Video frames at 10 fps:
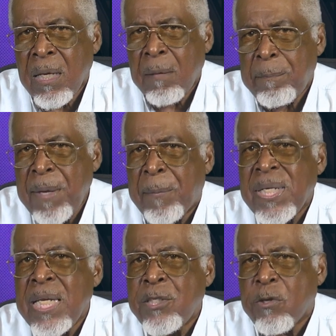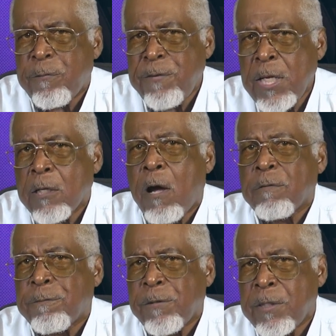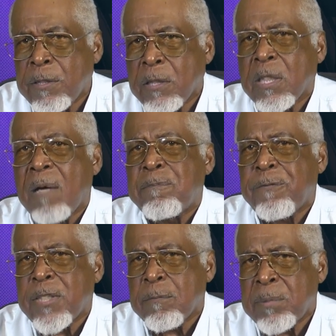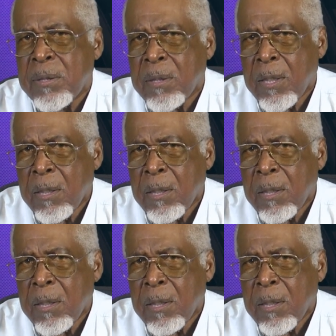people need to feel confident and comfortable